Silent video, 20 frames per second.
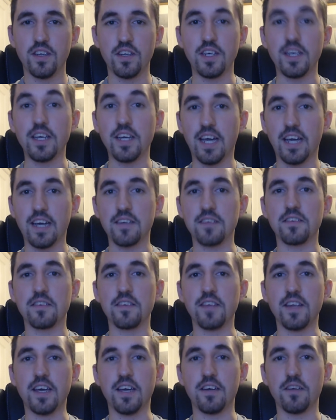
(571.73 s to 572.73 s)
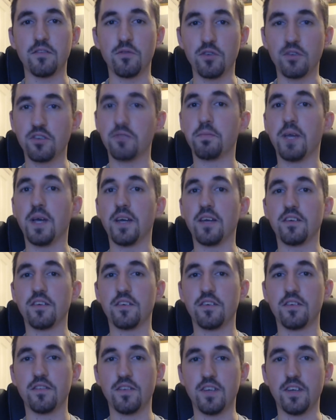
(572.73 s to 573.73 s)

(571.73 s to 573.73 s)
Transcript: He has their respect